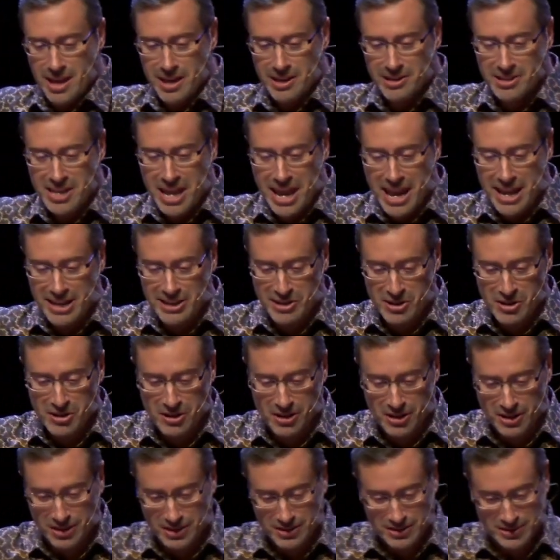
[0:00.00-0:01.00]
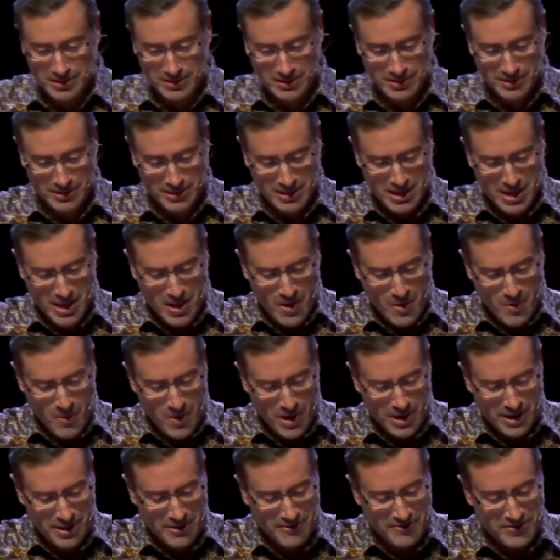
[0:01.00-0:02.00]
Daniel,
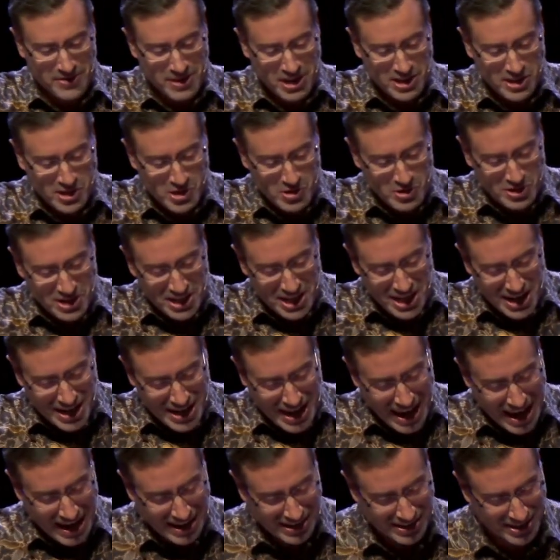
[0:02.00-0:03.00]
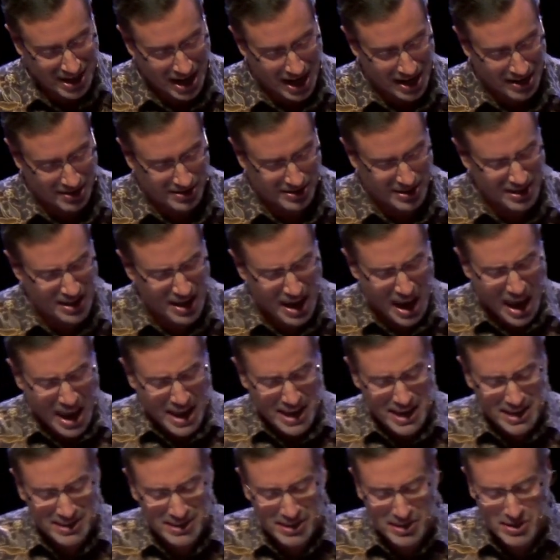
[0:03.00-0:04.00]
one of the Judean exiles,
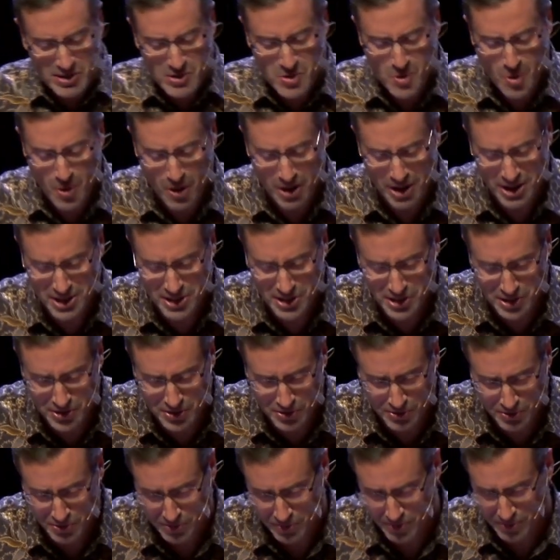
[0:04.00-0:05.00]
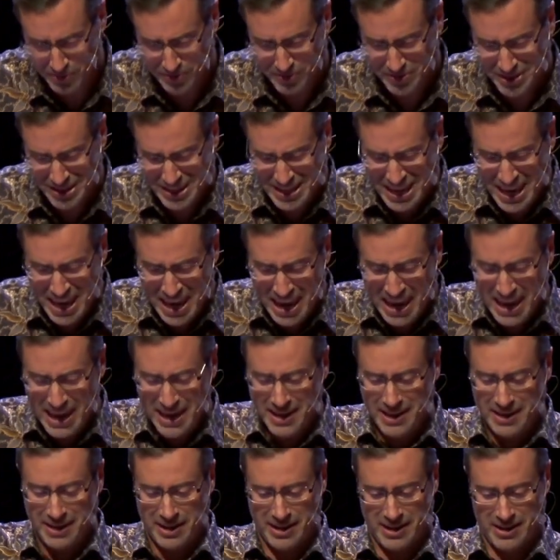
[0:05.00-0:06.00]
he's ignored you, the
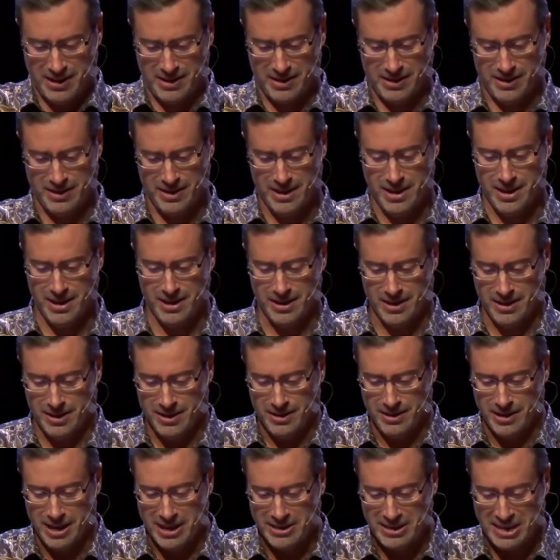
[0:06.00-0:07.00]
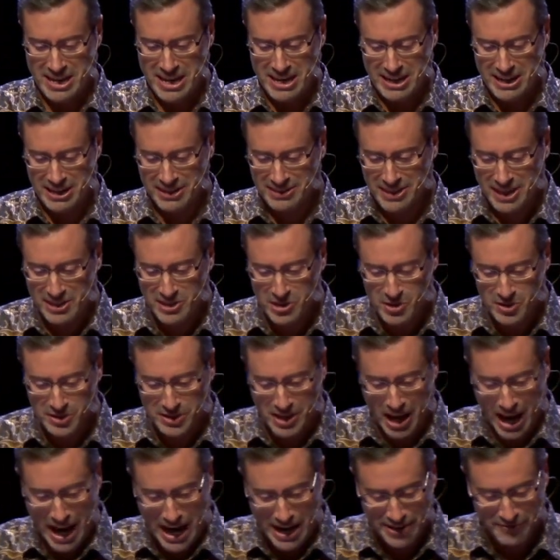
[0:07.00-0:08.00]
king, and the edict that you
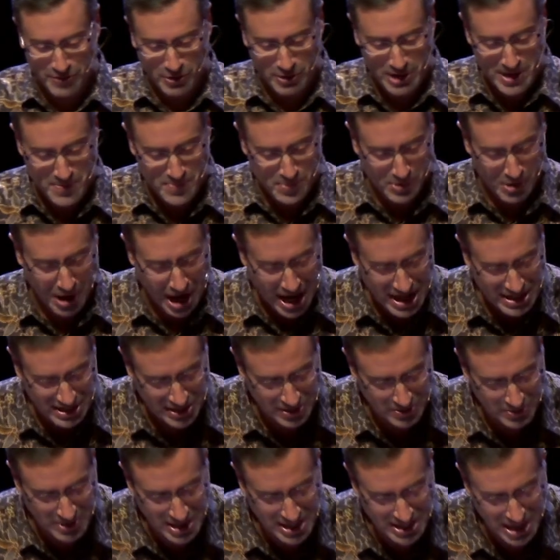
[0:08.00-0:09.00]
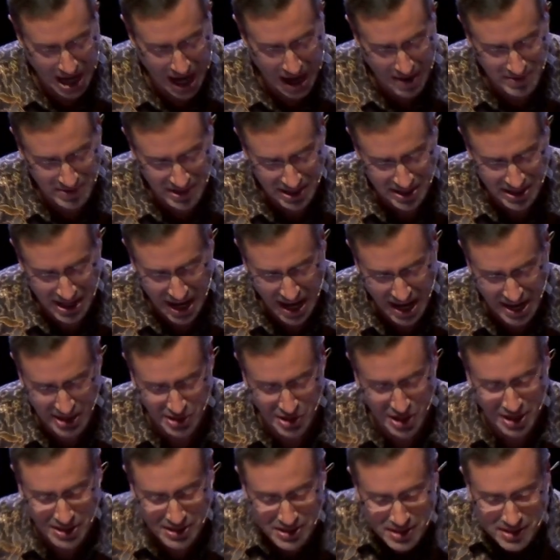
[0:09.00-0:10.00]
signed, for he prays three times a day,
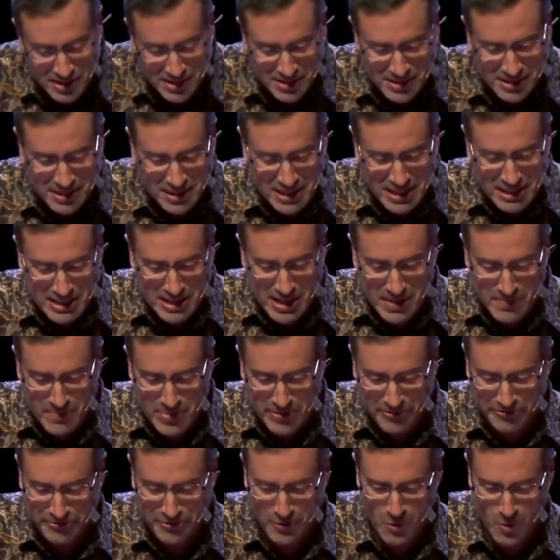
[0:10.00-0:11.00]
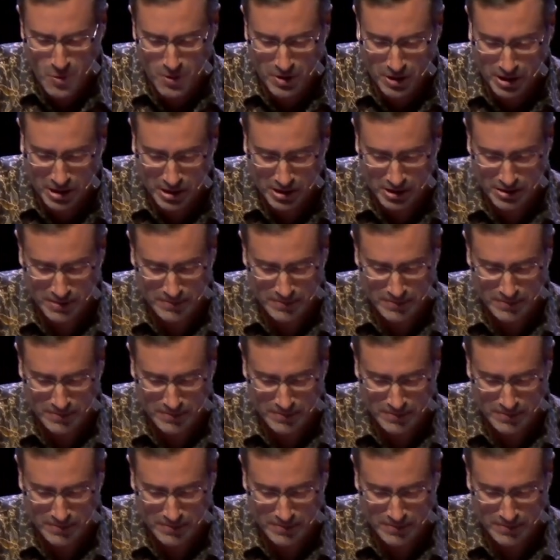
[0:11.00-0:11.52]
just as he did before.